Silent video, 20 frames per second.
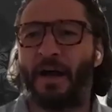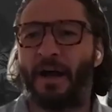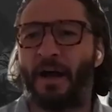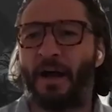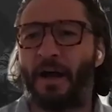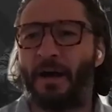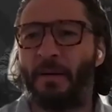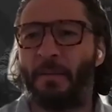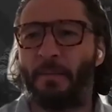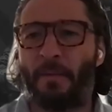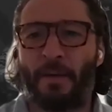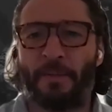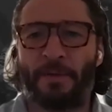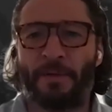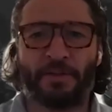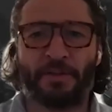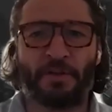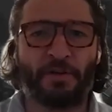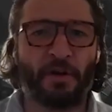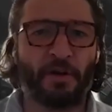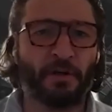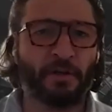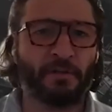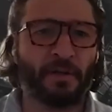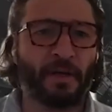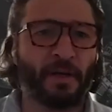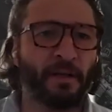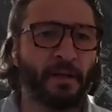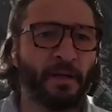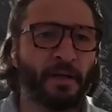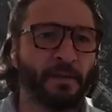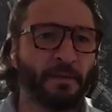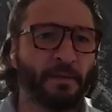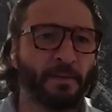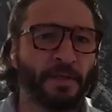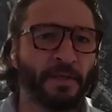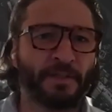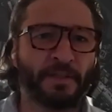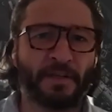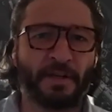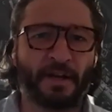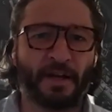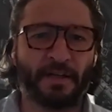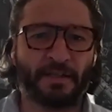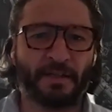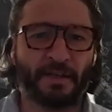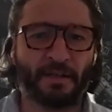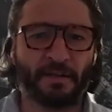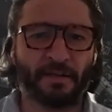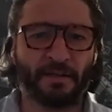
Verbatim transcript: Um, I'm just a nerd, kind of like the rest of you guys here.